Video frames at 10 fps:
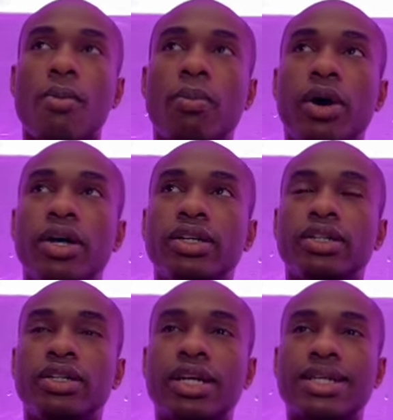but
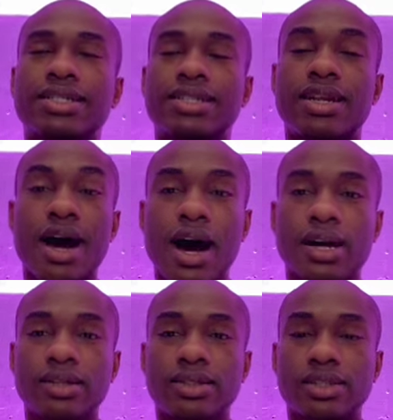it's not,
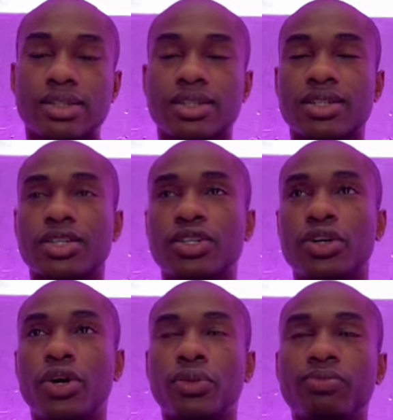you
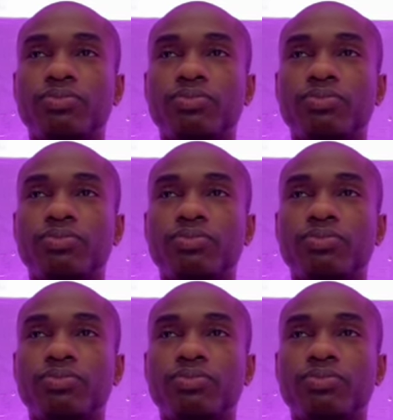know?